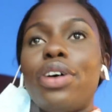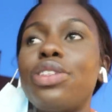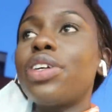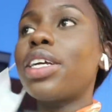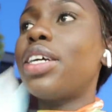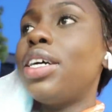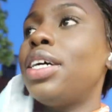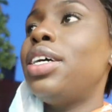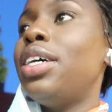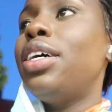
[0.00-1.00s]
forgot a drink.
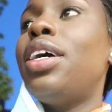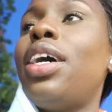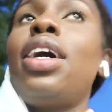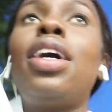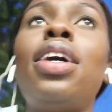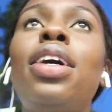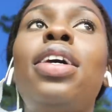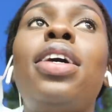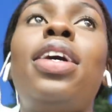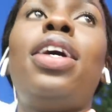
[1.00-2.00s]

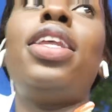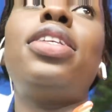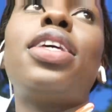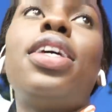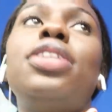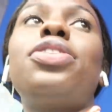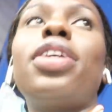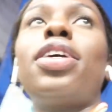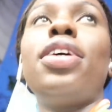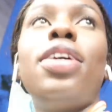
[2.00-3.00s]
I need to get a drink